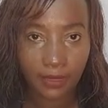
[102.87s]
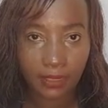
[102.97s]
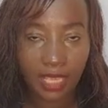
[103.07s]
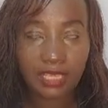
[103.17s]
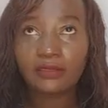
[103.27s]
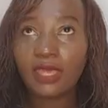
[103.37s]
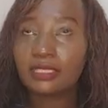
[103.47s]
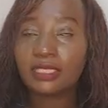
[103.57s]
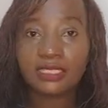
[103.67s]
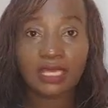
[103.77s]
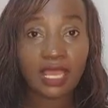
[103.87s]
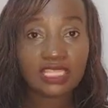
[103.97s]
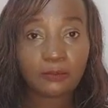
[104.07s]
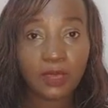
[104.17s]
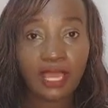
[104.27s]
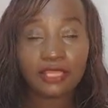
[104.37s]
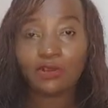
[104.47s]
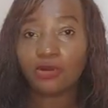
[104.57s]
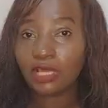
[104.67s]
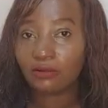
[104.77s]
either it is the husband
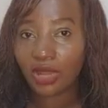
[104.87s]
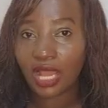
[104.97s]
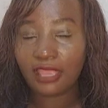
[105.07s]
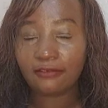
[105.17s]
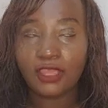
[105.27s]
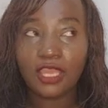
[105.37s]
or the wife,